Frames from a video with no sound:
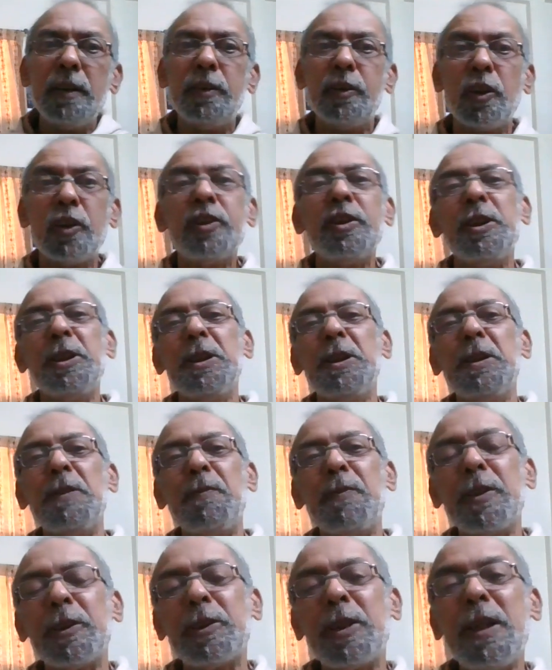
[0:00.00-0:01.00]
dhriti,
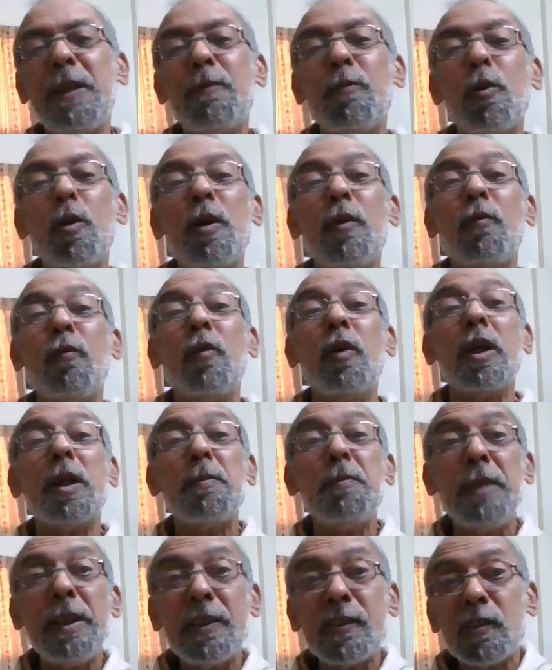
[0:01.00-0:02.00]
the threefold
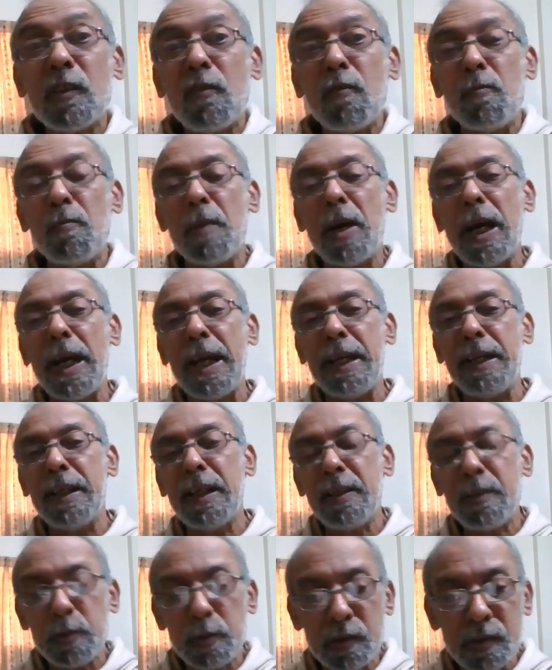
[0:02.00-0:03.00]
firmness of mind.
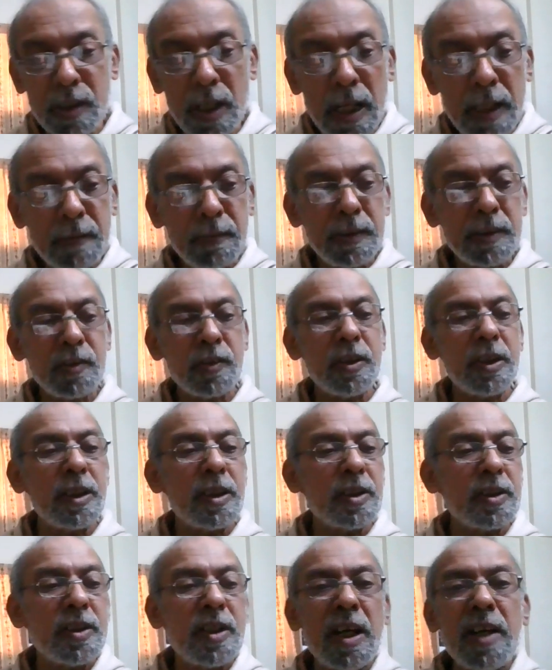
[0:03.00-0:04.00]
And to start with, Shri
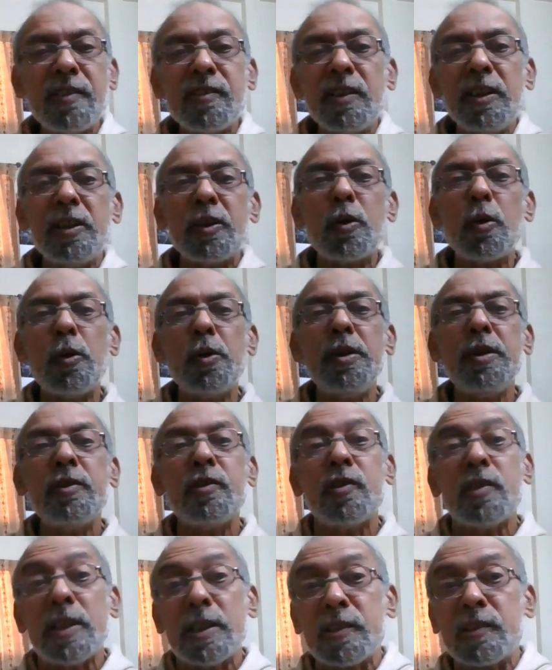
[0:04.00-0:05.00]
Krishna has
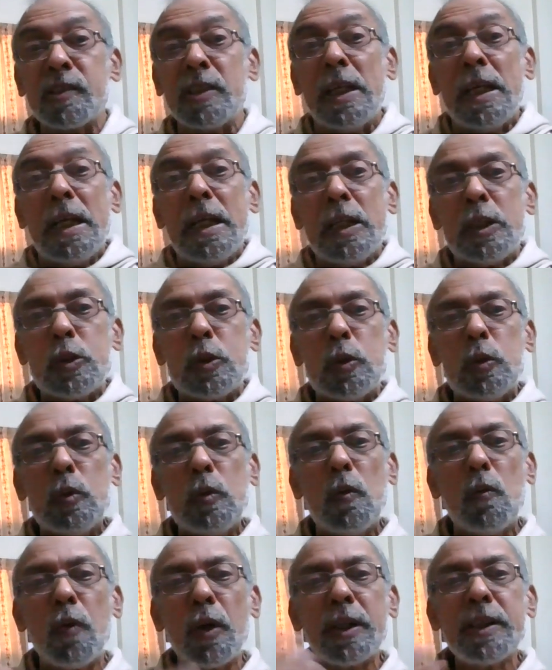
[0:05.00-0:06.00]
introduced us to
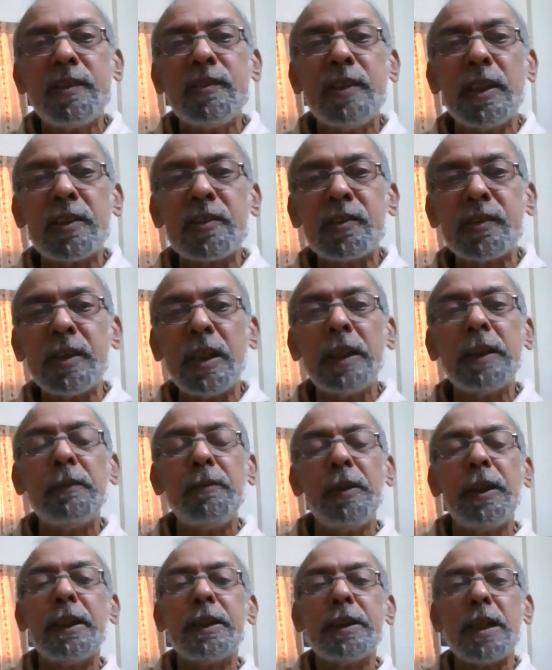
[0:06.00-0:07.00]
what is that
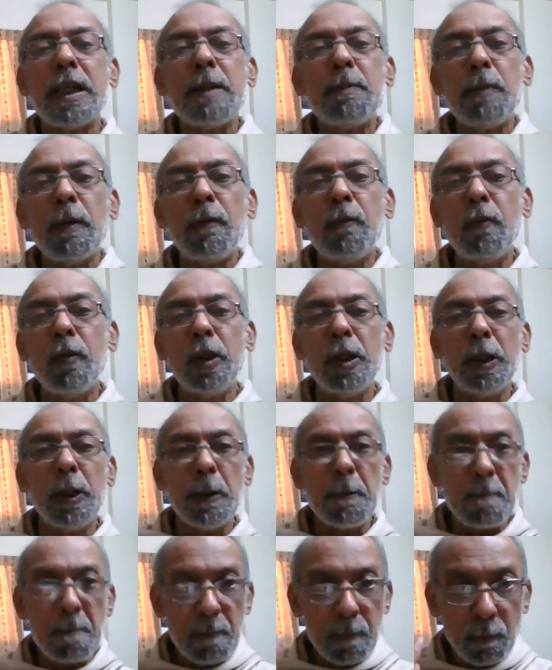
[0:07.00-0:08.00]
sattvic type of
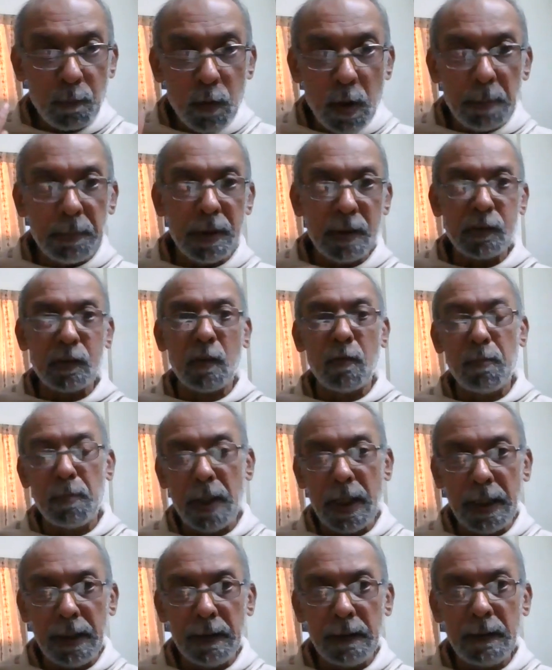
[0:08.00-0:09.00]
firmness of
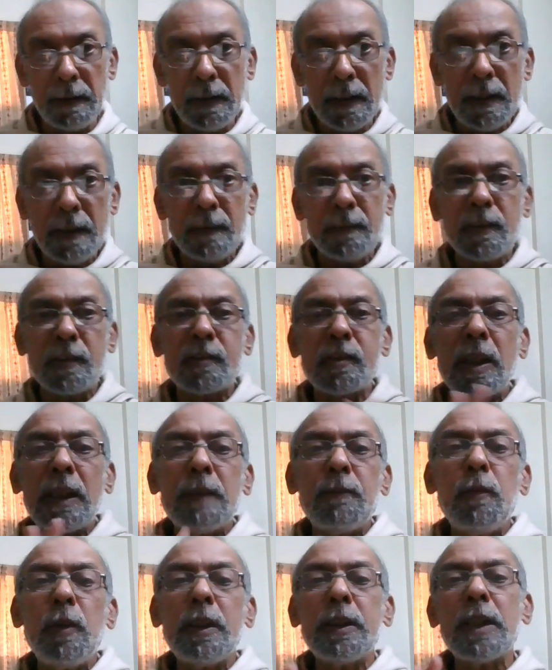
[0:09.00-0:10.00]
mind. The
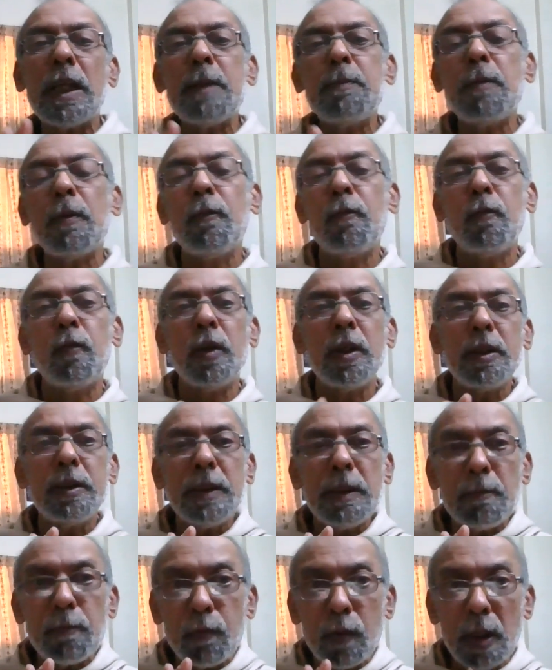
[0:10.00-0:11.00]
sattvic type of
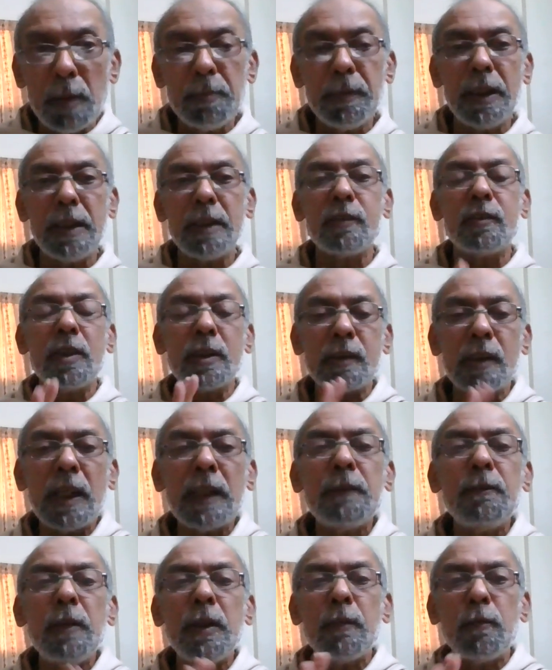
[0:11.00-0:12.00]
firmness, the
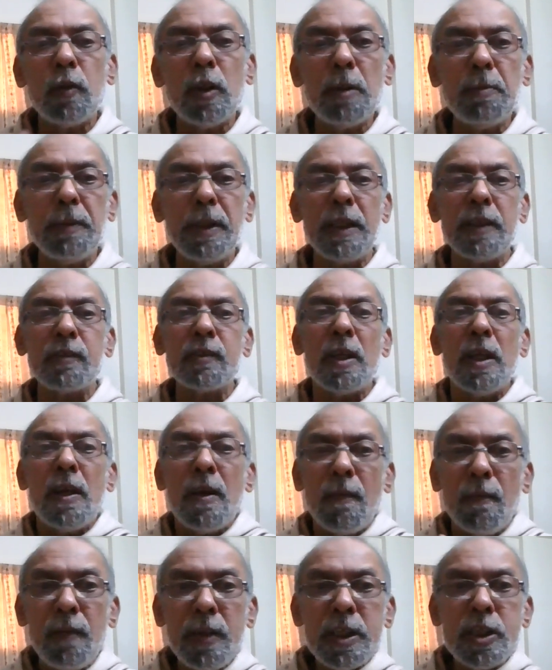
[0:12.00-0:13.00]
sattvic firmness,
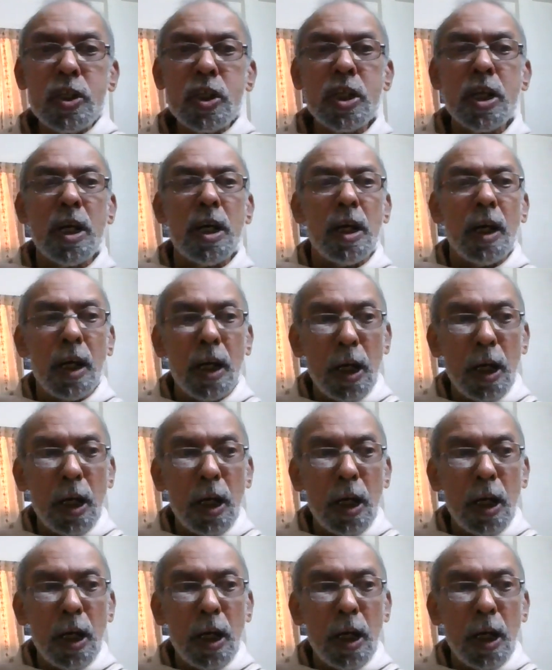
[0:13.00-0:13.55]
which